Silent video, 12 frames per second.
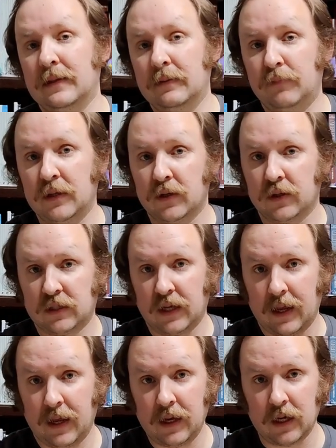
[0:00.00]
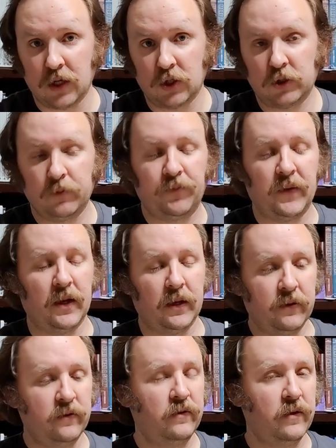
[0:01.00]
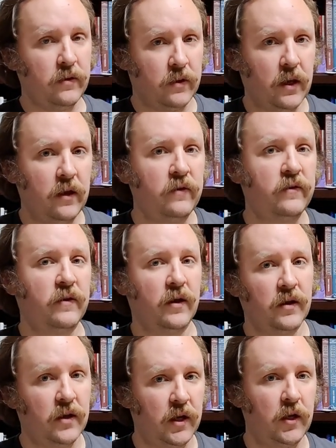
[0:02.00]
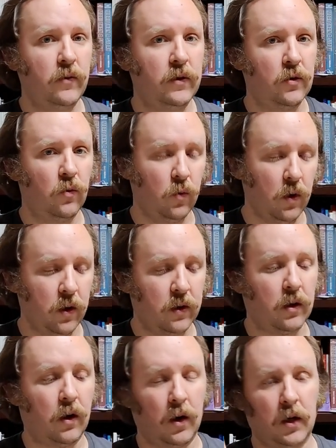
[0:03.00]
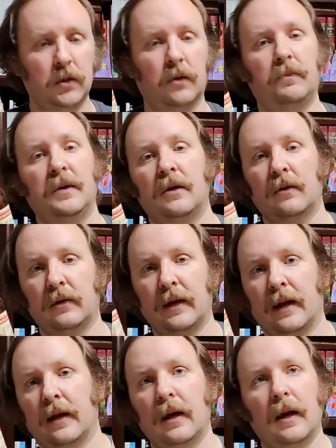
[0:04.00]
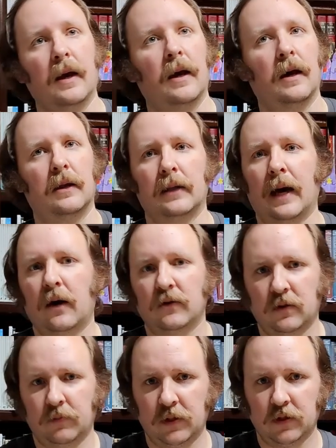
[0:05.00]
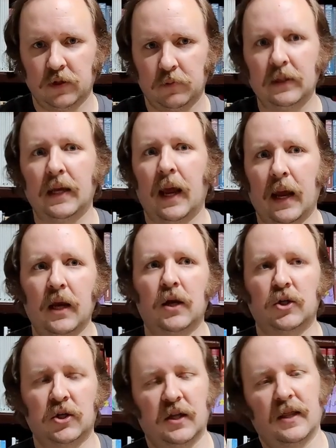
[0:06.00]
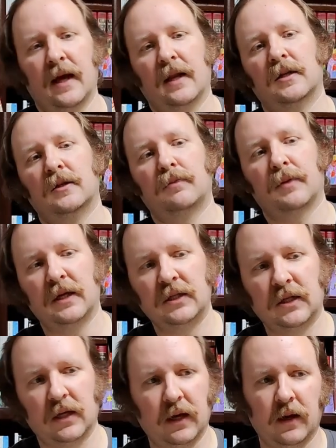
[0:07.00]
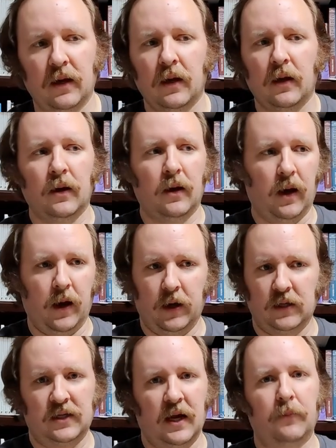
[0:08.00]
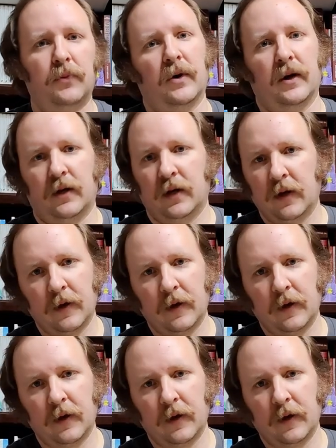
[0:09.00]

the beer to age. It is the yeast continuing to work on the beer that allows a beer to be aged. That is placed in a uh, temperate